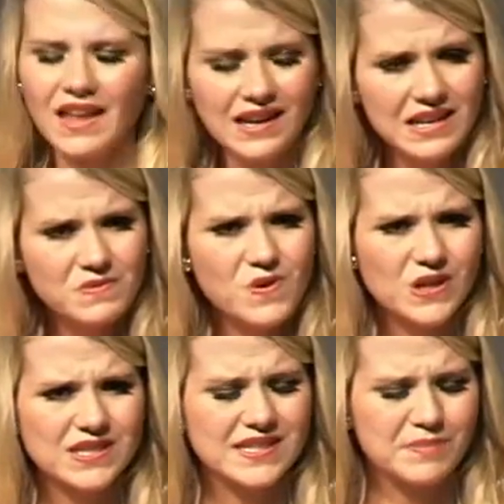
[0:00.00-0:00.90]
and in
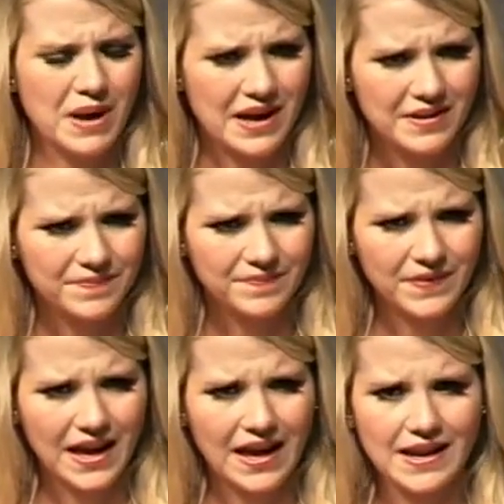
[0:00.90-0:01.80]
walks this man.
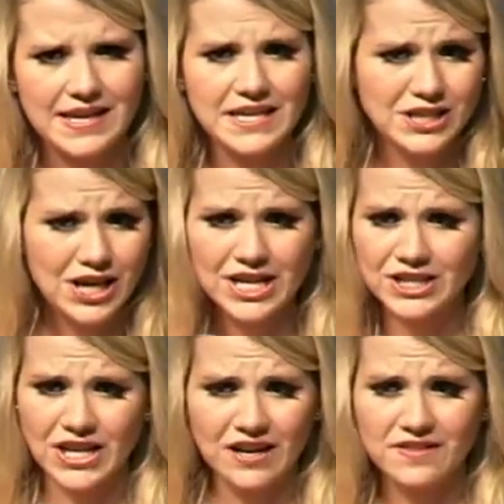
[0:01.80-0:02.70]
And he
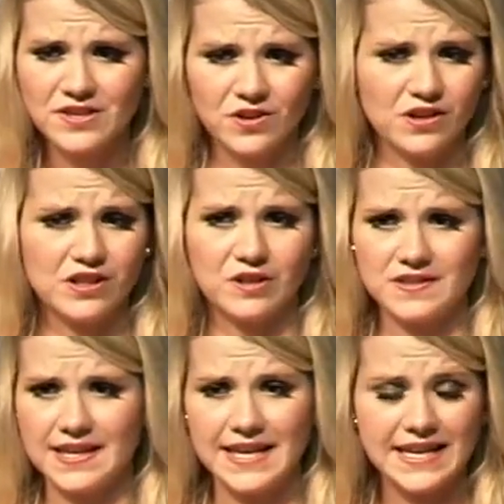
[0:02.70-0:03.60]
changed out of the dark clothes
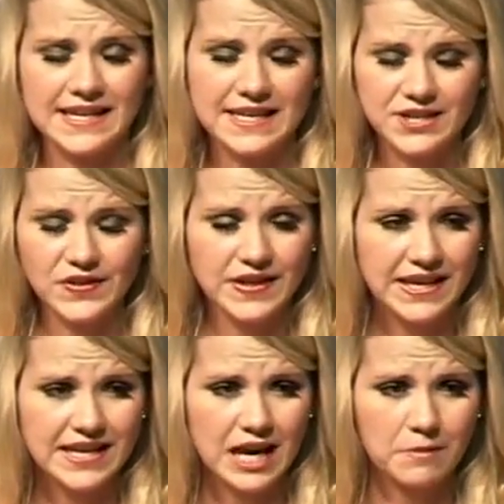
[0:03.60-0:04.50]
that he'd initially
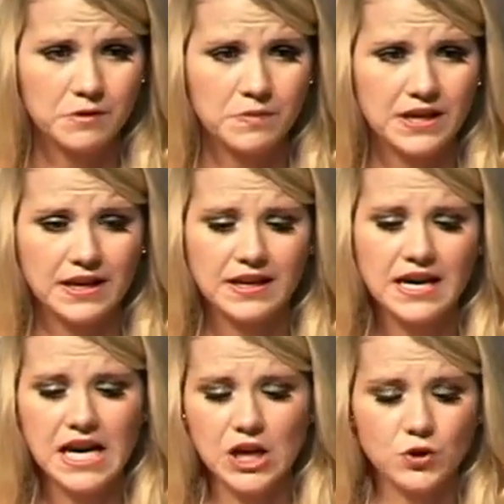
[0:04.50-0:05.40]
kidnapped me in
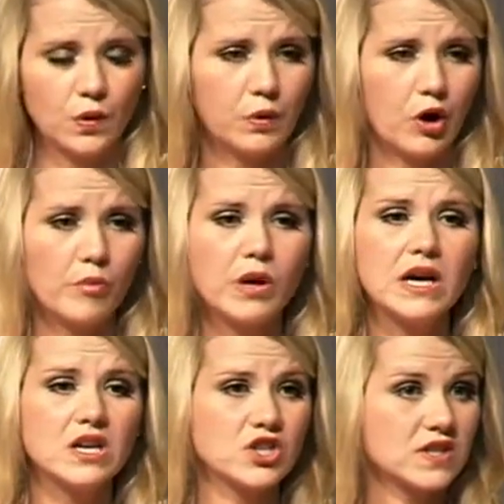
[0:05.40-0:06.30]
into a robe,
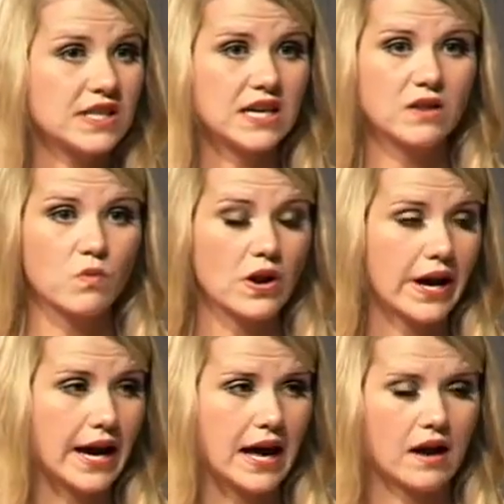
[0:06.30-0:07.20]
just like the one
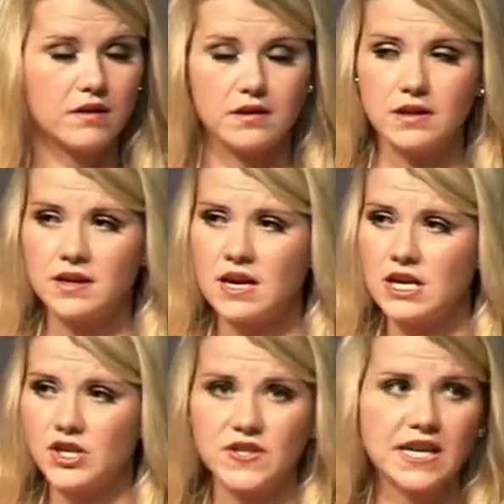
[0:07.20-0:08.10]
I had on,
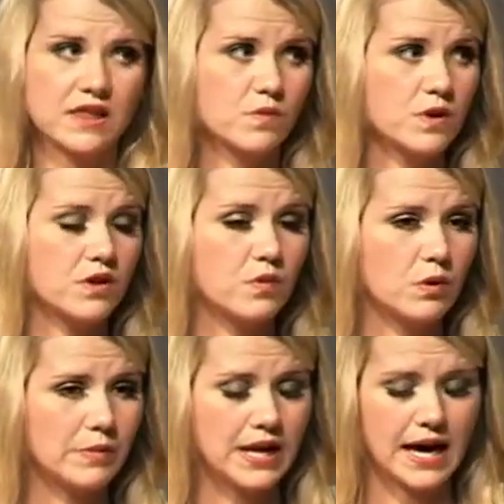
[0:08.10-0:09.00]
just like the one the
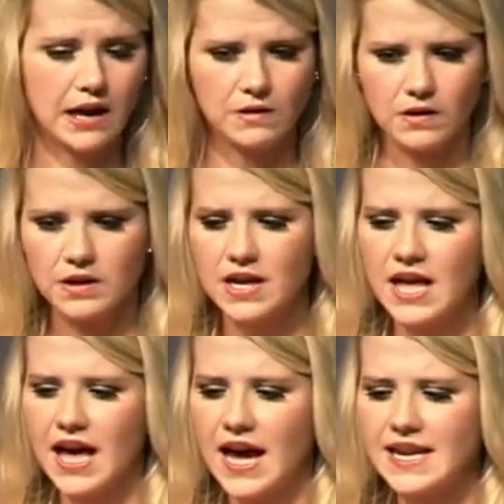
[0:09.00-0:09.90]
woman had on.
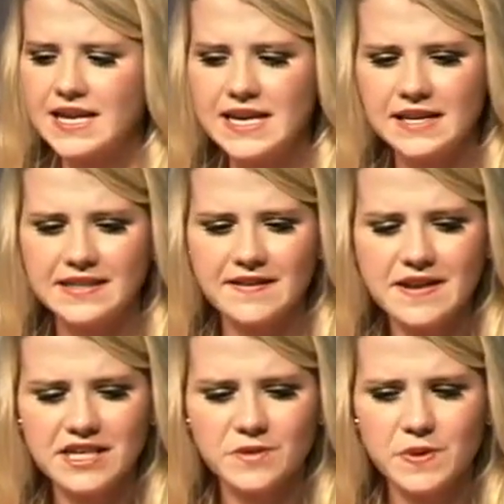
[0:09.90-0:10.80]
And he knelt down
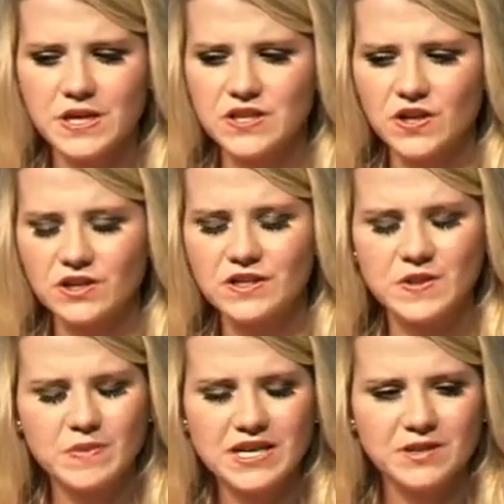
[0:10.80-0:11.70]
next to me and he started to
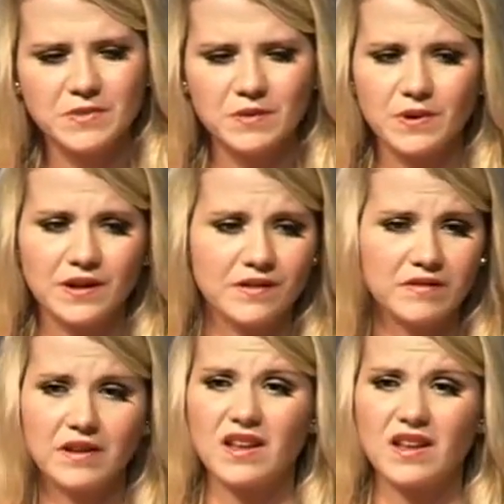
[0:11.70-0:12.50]
speak to me. Well,